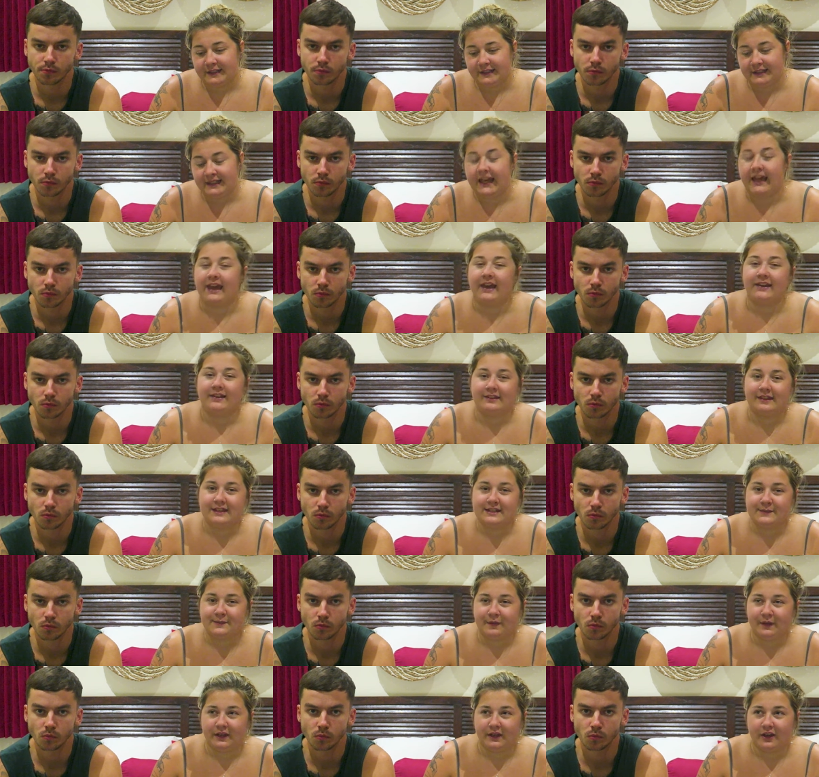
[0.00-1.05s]
Speaker 1: yeah, this
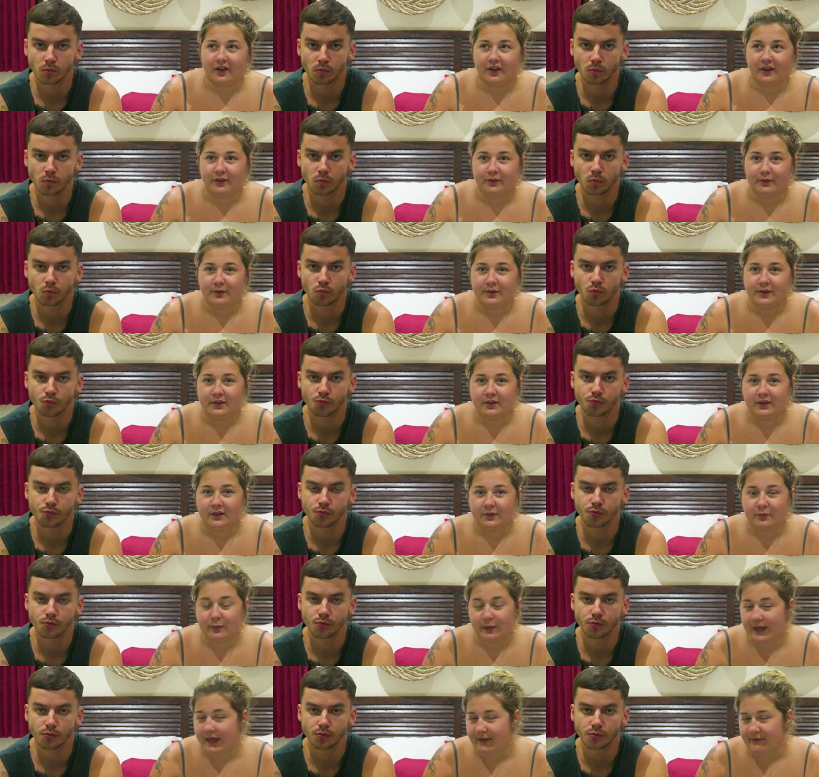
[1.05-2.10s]
video,
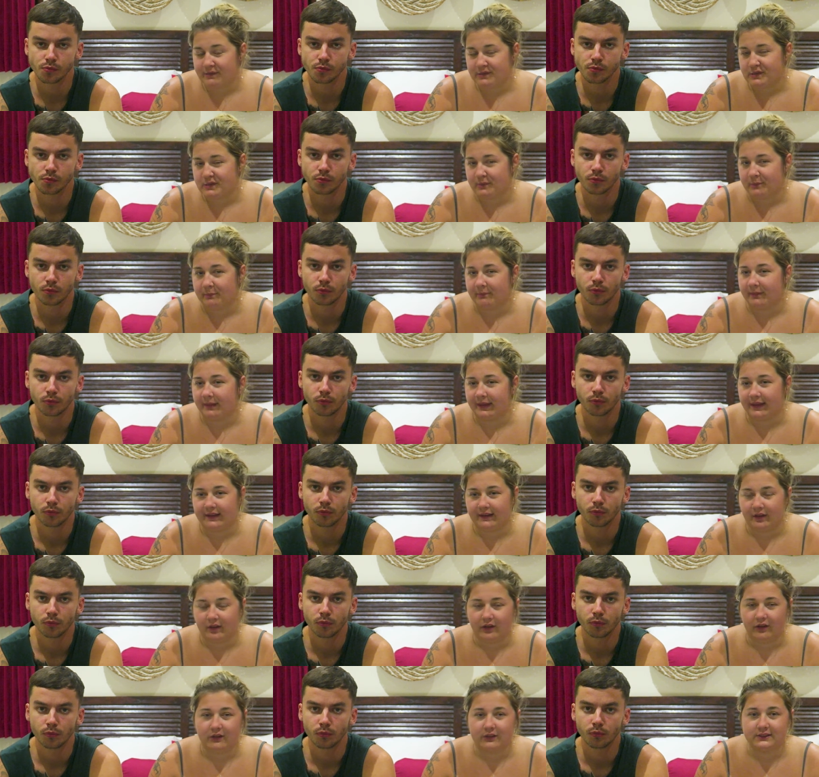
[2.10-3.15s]
we have some big
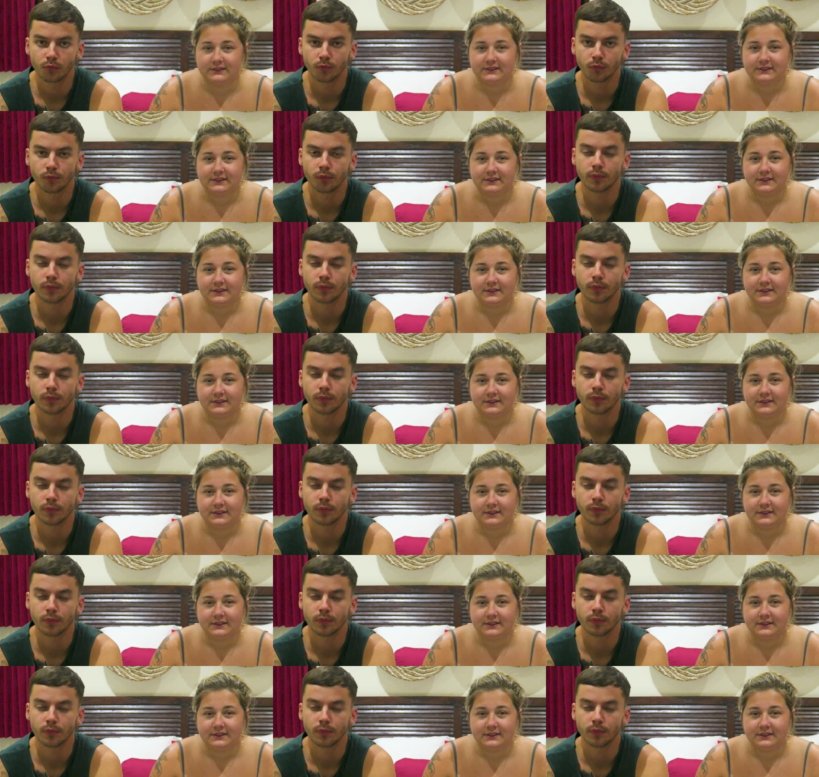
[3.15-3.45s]
news.